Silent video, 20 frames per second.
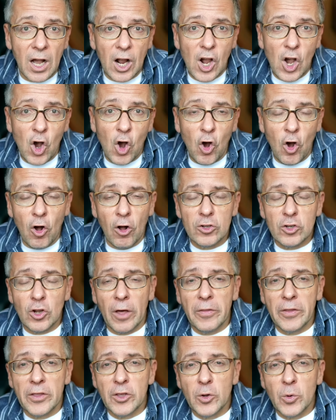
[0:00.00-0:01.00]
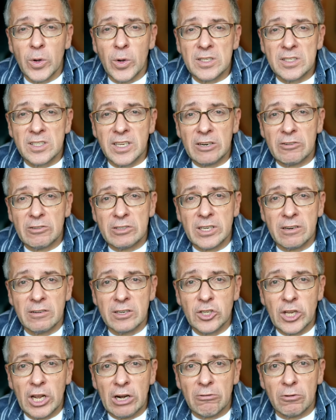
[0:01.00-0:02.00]
called on the UN
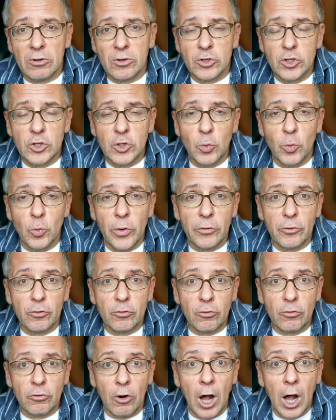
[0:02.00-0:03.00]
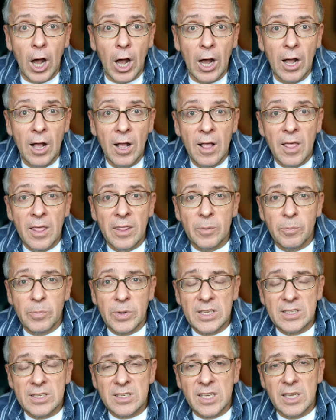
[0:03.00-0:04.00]
secretary general to withdraw the
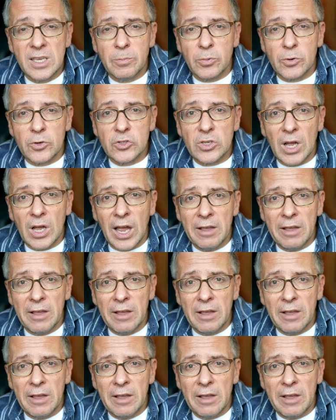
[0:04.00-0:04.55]
peacekeepers.